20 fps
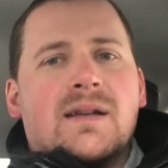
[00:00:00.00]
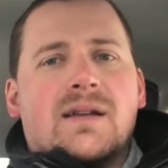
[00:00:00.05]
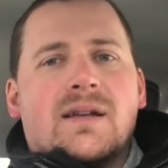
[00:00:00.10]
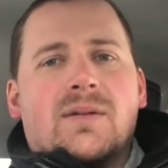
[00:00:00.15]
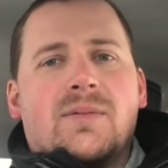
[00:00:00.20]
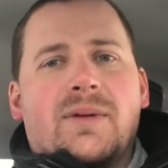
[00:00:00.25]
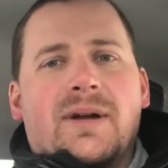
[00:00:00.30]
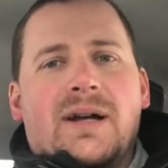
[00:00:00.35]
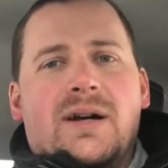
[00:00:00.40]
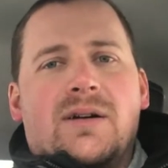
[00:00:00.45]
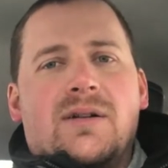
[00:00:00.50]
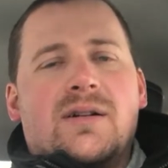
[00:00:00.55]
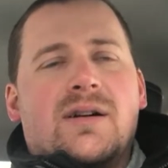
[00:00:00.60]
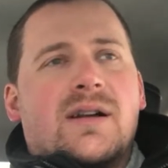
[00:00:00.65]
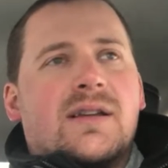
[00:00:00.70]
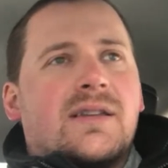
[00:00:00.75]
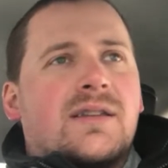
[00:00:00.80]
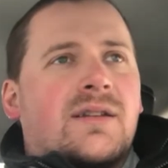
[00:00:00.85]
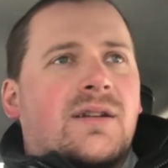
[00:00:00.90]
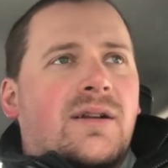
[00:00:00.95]

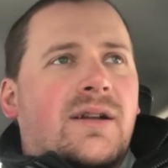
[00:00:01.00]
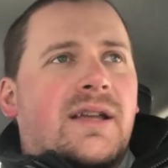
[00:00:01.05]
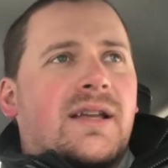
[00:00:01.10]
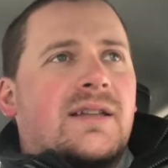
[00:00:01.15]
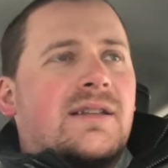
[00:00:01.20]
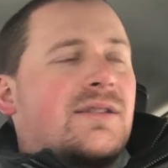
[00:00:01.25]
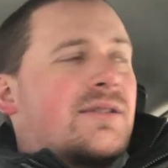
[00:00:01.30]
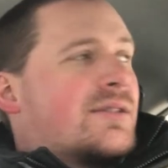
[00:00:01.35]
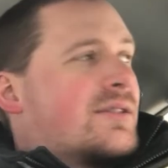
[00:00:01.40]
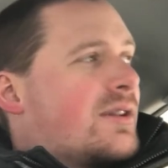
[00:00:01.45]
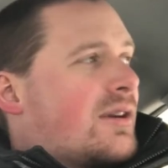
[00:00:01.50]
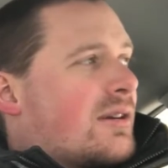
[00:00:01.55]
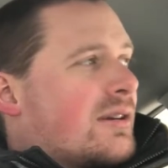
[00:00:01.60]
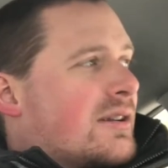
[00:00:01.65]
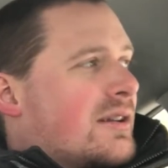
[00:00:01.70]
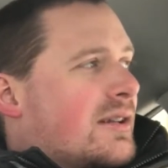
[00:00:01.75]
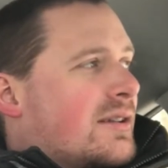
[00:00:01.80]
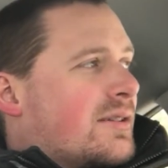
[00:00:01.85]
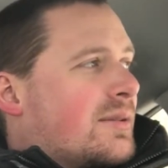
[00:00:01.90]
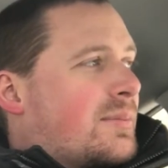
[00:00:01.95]
well, you know, again, this
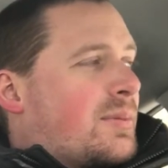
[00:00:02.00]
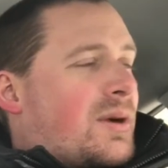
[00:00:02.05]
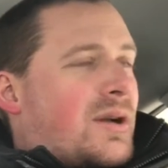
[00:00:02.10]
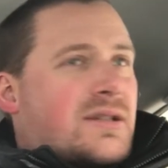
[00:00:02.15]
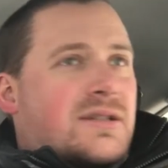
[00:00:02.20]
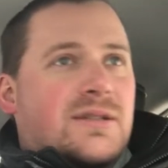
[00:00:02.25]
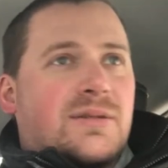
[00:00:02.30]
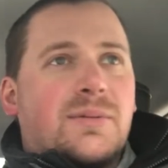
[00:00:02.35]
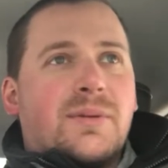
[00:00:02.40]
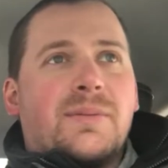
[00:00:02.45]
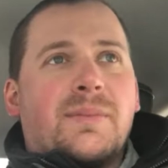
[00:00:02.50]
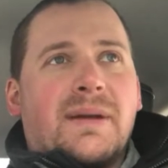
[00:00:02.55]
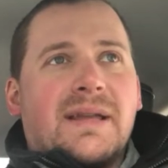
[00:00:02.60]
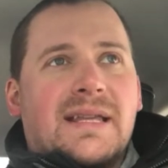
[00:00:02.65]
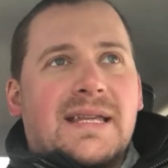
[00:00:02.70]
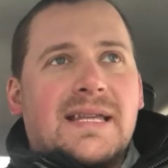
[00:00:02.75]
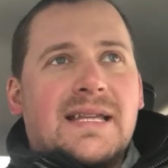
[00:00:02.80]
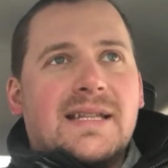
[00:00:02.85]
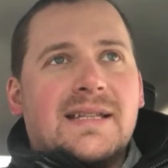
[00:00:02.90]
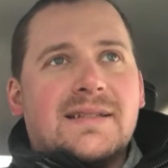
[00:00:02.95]
started as a project with my
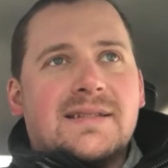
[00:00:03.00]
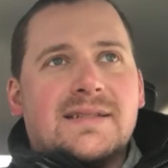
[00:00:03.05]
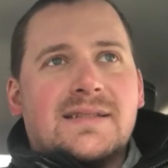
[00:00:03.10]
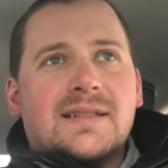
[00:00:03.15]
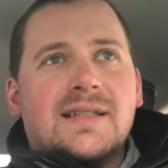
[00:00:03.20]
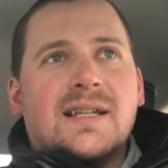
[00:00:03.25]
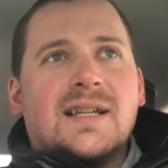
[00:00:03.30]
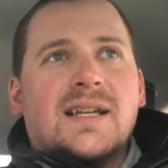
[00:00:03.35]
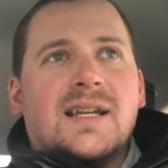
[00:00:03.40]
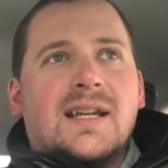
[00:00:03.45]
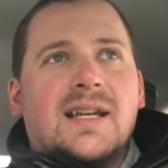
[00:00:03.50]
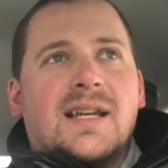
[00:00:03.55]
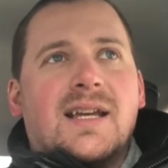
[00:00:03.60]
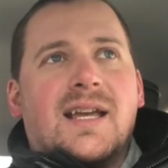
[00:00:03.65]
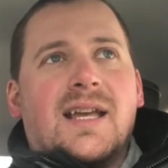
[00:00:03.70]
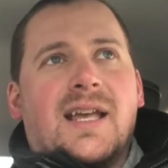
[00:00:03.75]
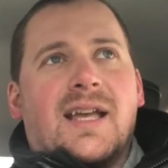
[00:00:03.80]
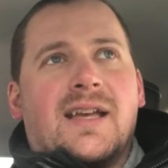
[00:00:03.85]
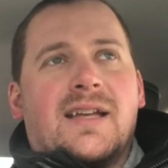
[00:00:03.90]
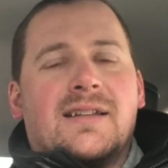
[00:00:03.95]
kids,
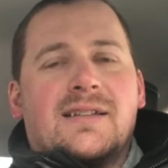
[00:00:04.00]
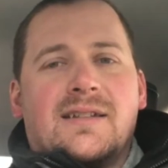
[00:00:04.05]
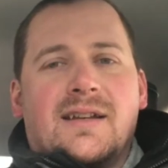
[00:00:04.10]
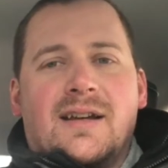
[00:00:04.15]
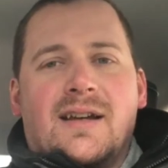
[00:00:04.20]
and